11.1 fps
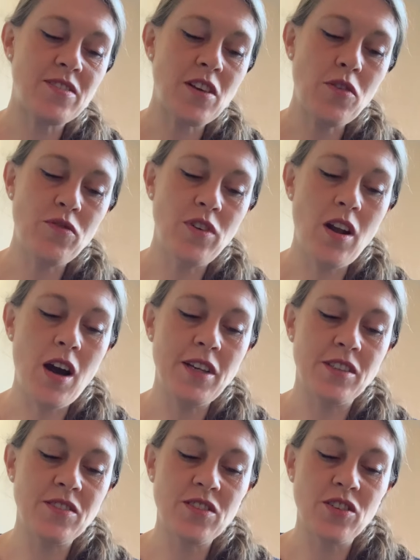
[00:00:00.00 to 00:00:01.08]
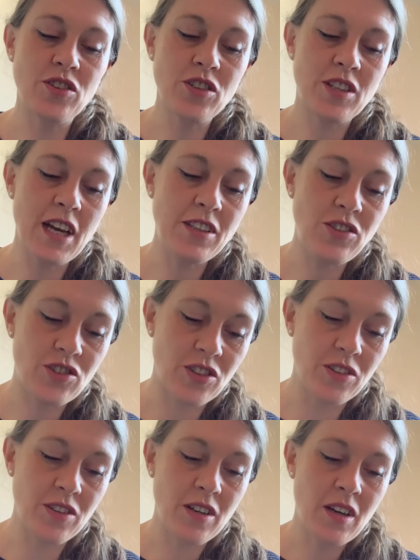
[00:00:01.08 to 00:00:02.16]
self-reliant and good-natured.